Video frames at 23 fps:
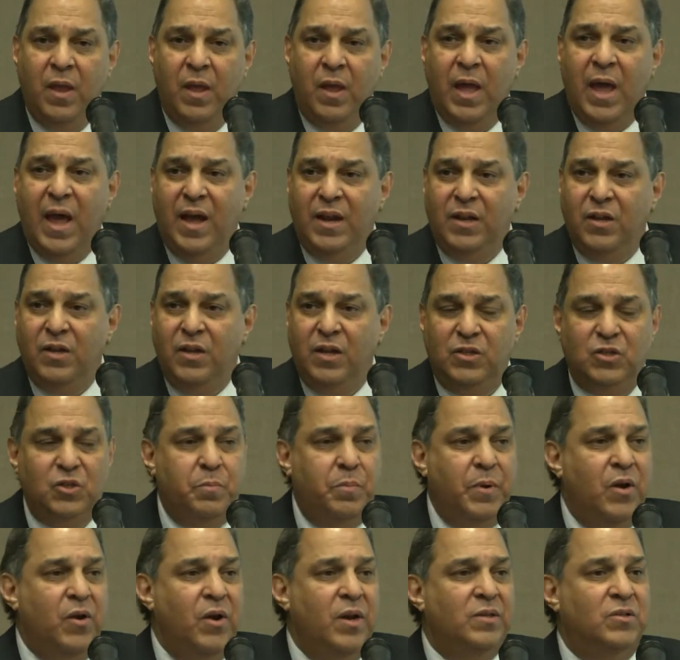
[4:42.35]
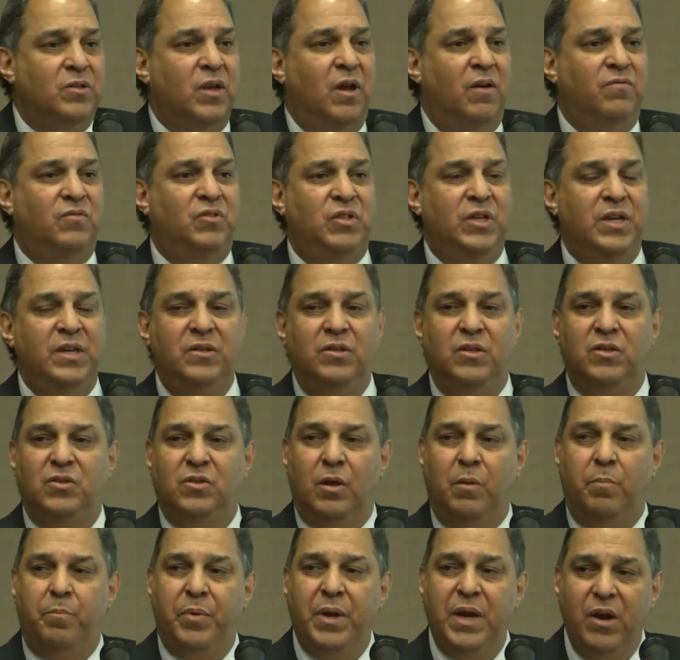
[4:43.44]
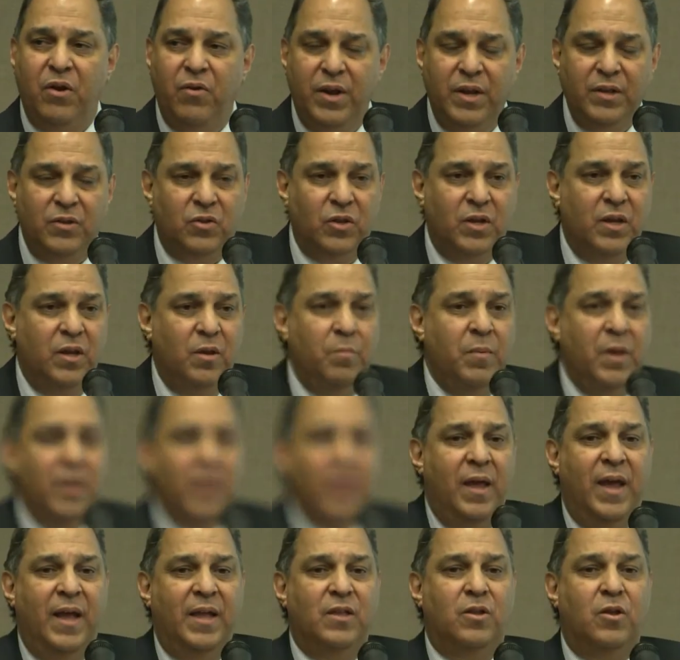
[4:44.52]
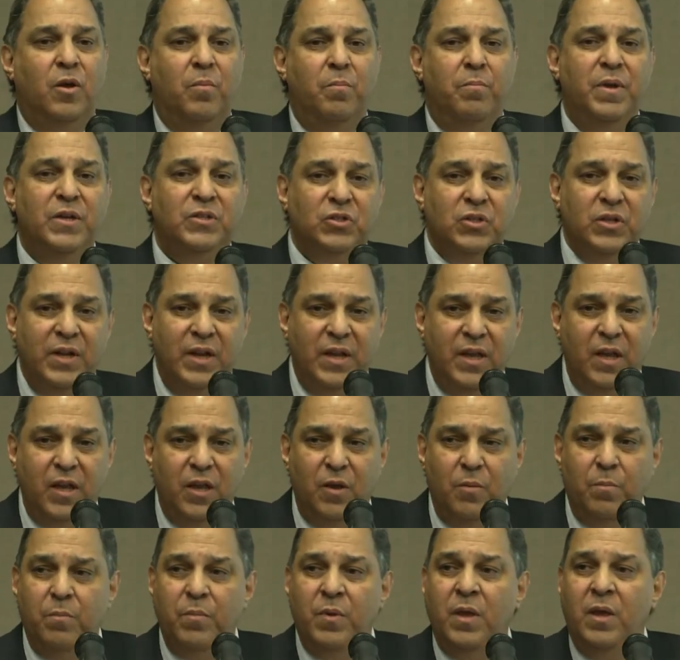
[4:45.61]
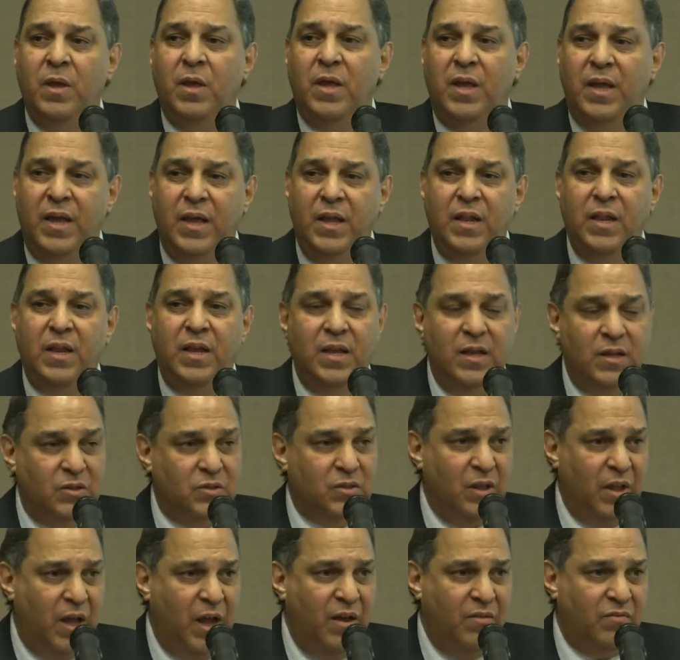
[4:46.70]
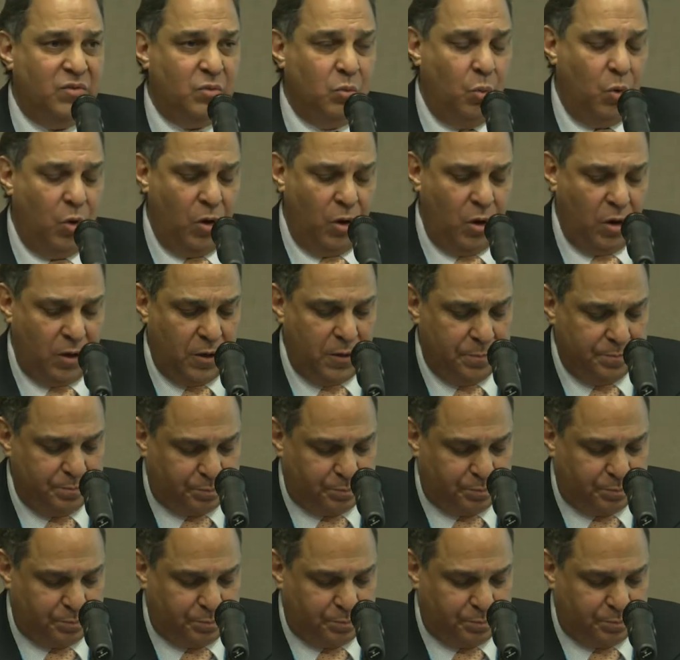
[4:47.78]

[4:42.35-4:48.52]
had an experience of Jesus appearing to him and commissioning him in his life's work.